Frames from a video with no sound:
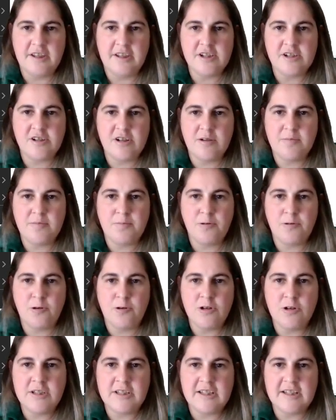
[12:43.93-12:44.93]
This
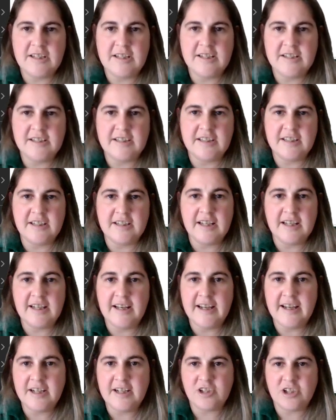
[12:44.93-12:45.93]
report is the
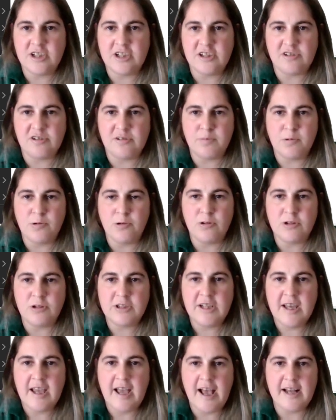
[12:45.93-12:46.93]
collections report,
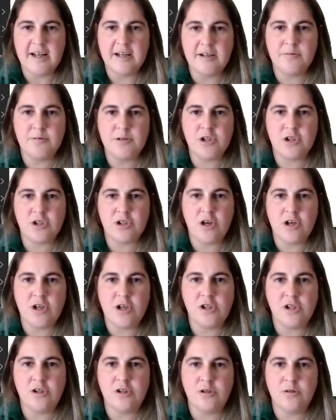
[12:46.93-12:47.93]
and it will show
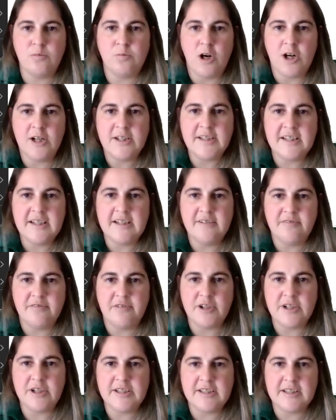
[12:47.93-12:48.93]
you what
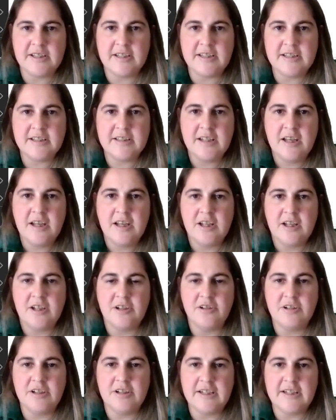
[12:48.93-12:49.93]
invoices
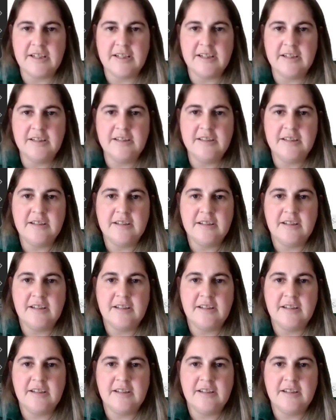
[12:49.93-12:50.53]
you need